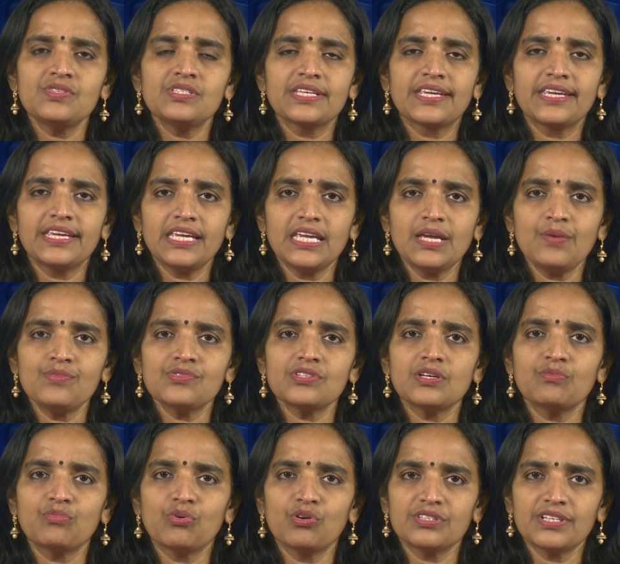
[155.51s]
schemes
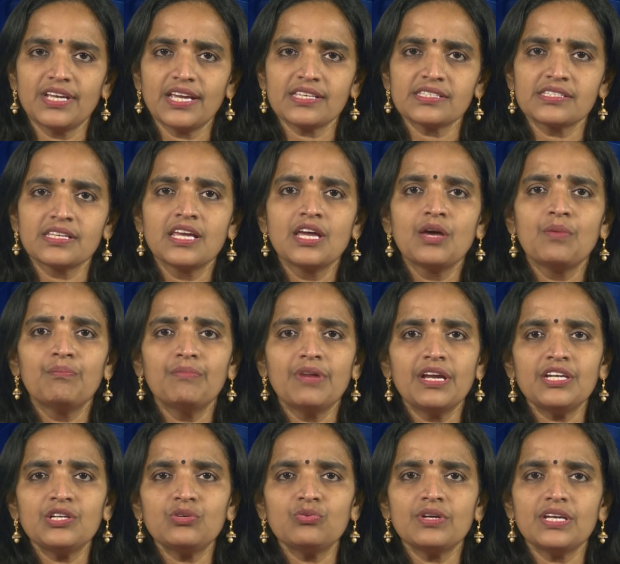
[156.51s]
and projects
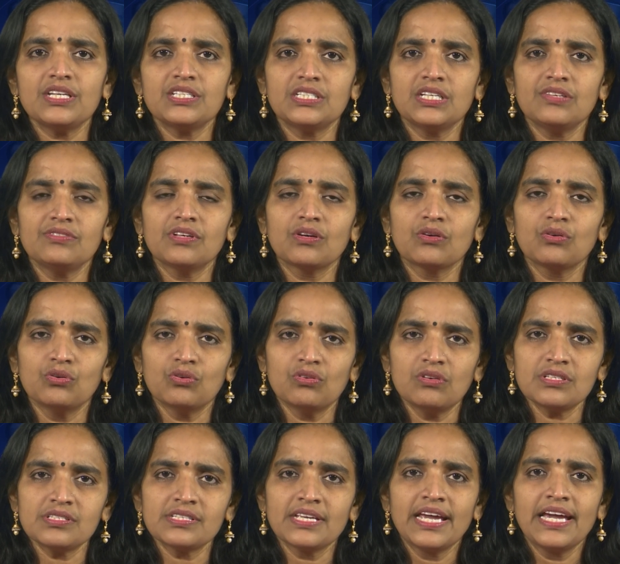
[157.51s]
meant to achieve the
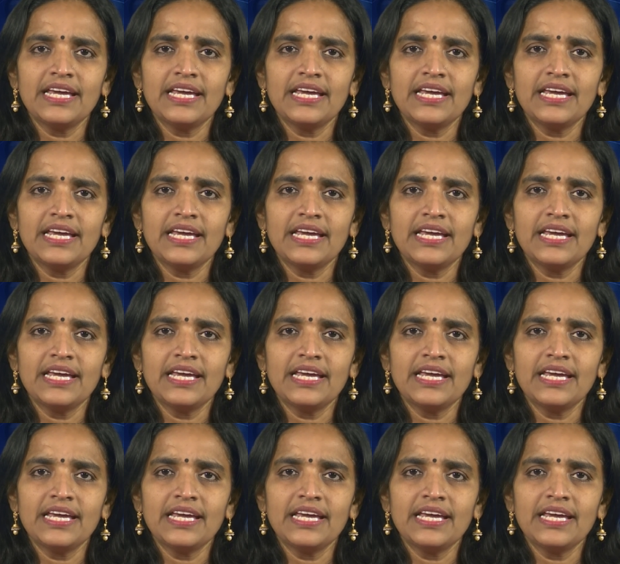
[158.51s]
goals